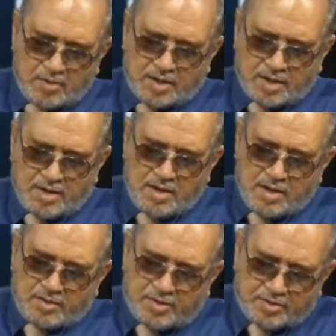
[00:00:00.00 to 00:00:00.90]
Okay.
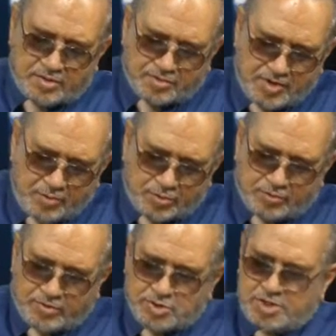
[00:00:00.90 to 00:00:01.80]
The thing
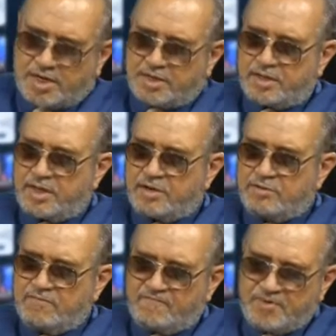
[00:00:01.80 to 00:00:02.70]
with Christianity, how
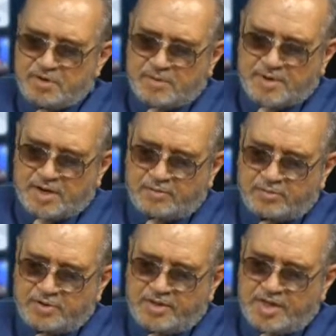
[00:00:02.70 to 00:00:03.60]
do you feel
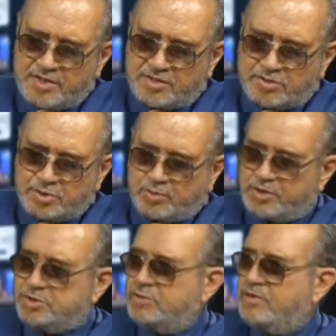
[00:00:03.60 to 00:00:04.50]
about the gay
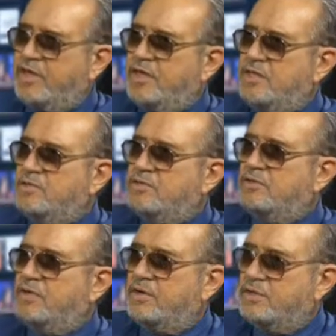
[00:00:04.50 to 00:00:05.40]
situation,
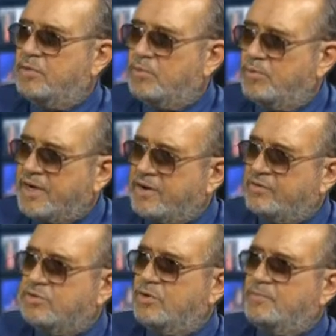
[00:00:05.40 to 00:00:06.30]
gays equal
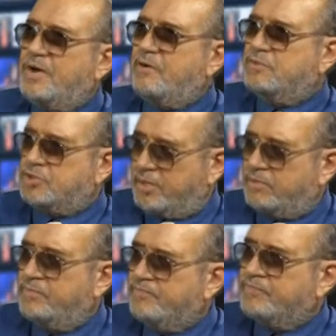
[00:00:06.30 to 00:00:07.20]
marriage, you know, marriage now?